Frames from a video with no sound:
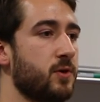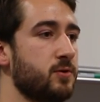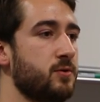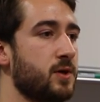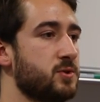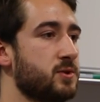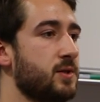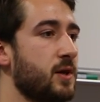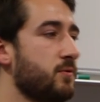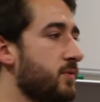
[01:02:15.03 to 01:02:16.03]
to vote UKIP
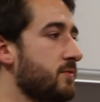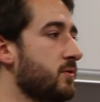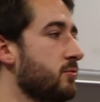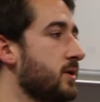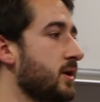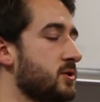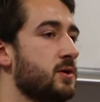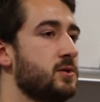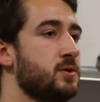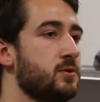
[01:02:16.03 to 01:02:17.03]
said they were in favour of the
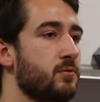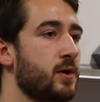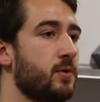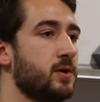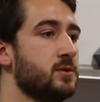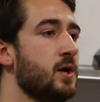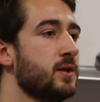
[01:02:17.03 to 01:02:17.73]
renationalisation of the railways.